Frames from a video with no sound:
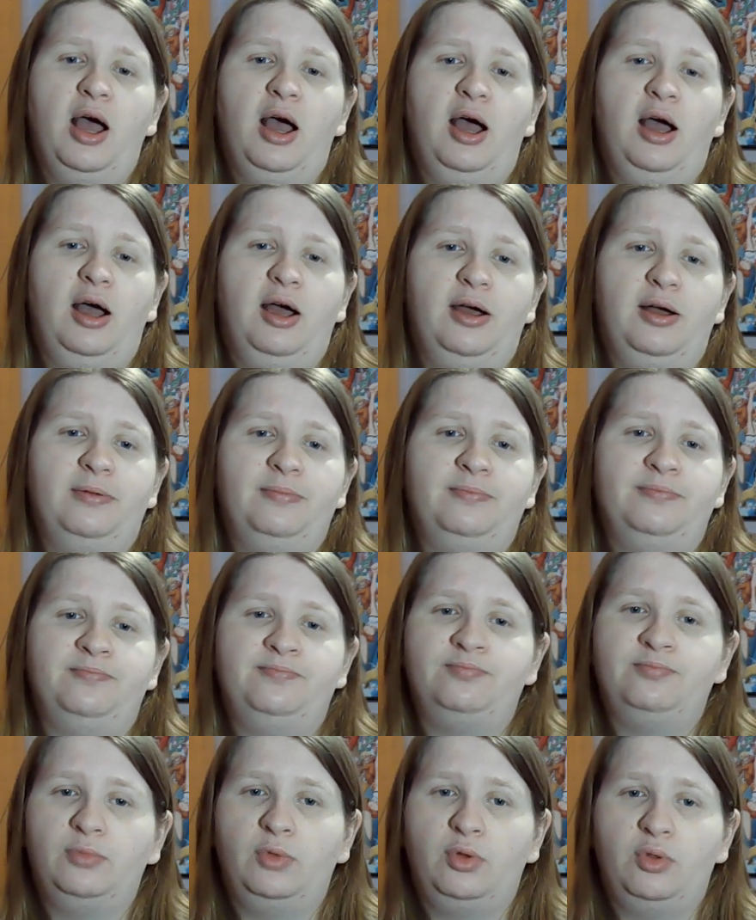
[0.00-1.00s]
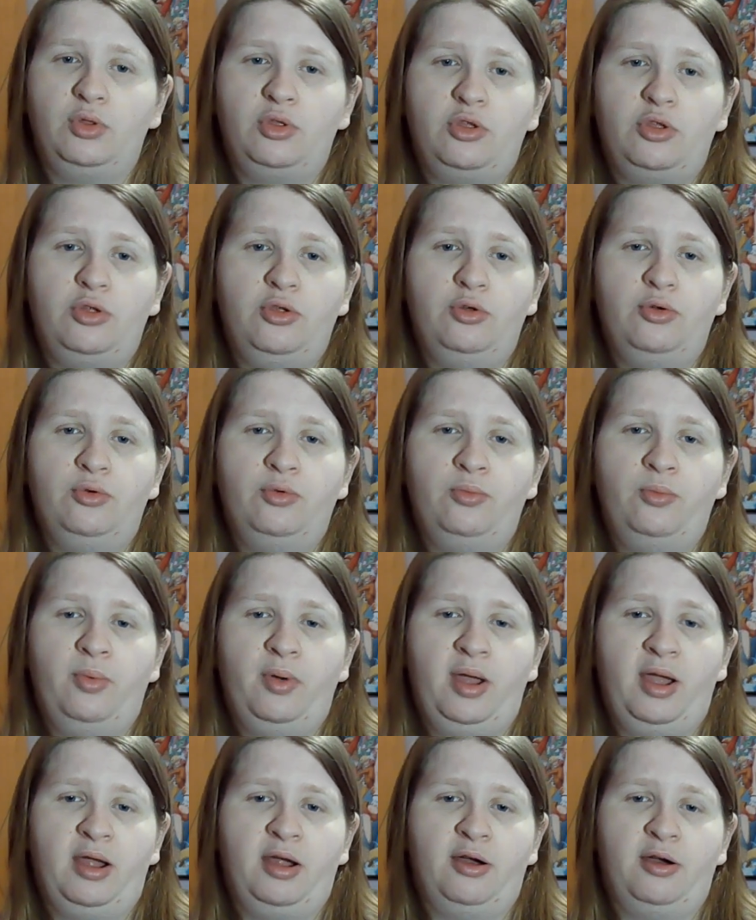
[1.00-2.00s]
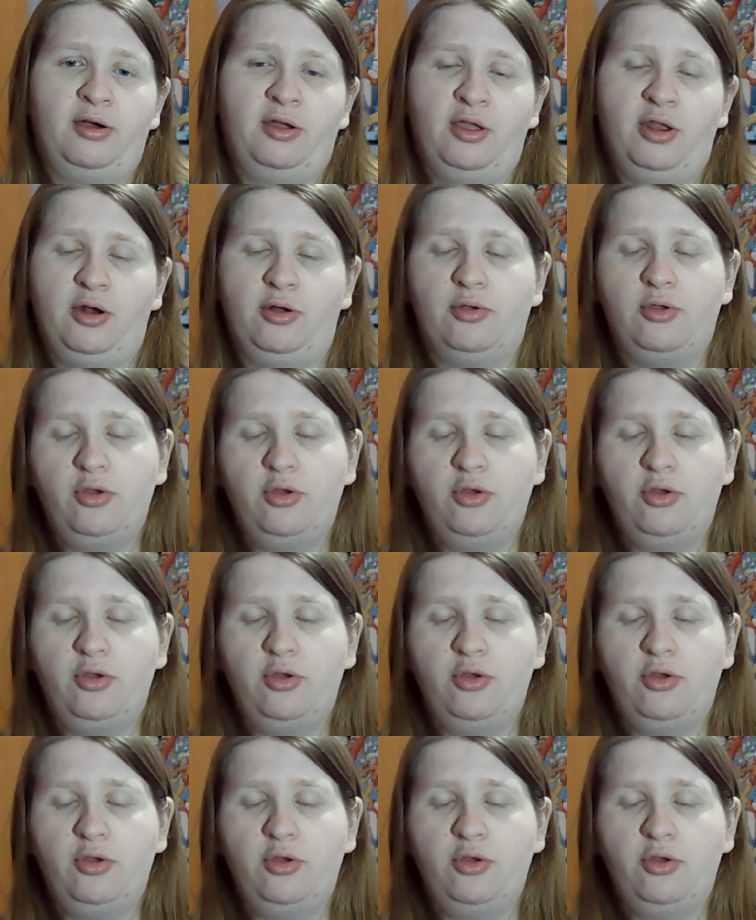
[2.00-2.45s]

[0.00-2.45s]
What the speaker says: to where, you know,